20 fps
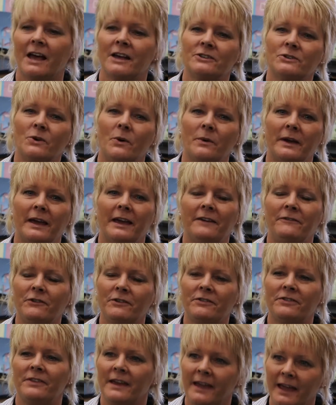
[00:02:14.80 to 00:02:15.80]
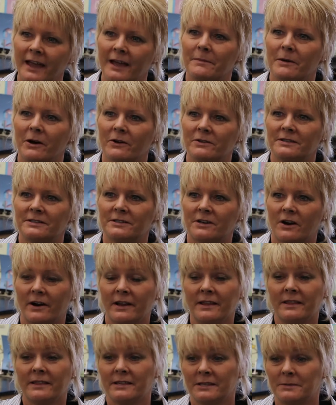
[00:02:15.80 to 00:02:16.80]
So if you're thinking about
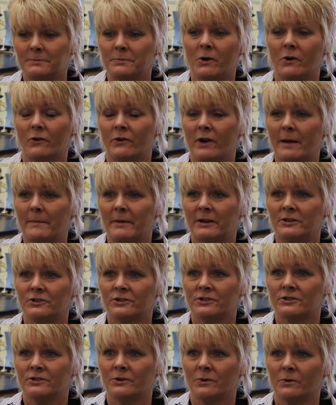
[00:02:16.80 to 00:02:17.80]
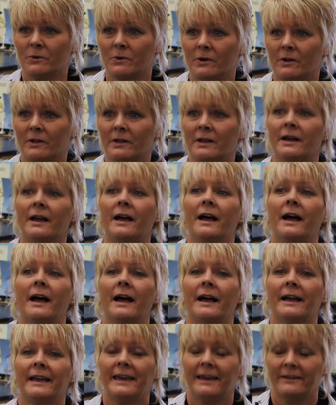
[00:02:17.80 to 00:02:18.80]
starting this program at your school,
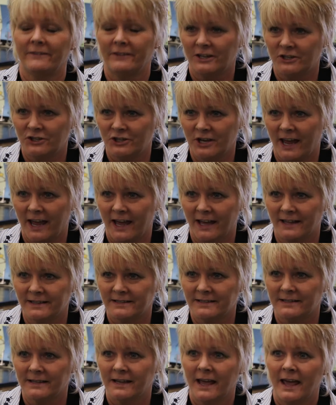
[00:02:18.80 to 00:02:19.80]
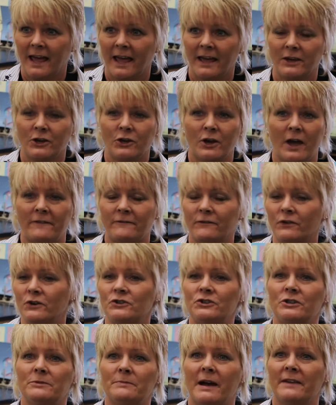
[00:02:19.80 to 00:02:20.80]
give it a chance. At
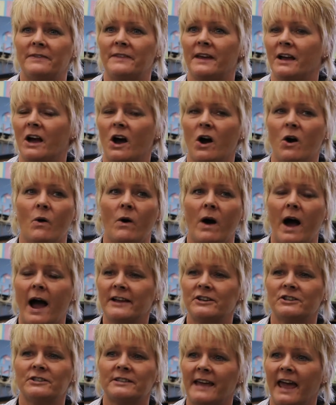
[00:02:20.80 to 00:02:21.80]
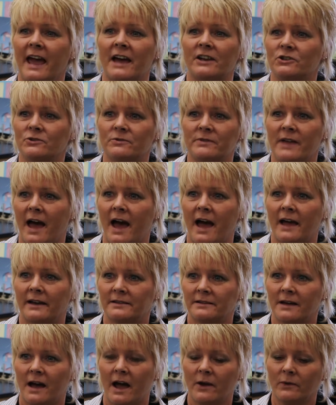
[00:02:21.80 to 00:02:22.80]
first, you might think, oh, I just can't do
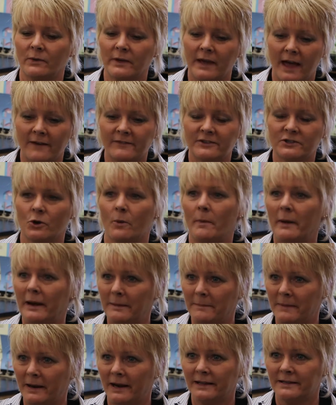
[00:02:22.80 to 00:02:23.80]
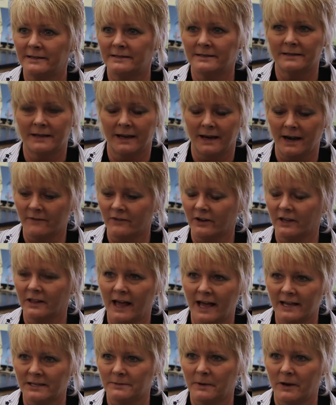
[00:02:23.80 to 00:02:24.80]
that. I only have so many minutes in every
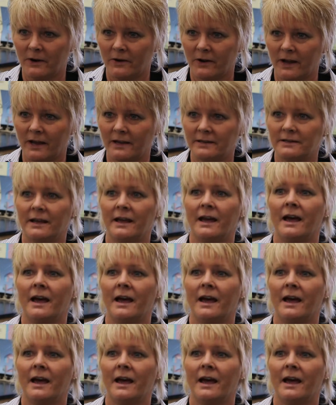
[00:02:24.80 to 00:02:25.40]
class period.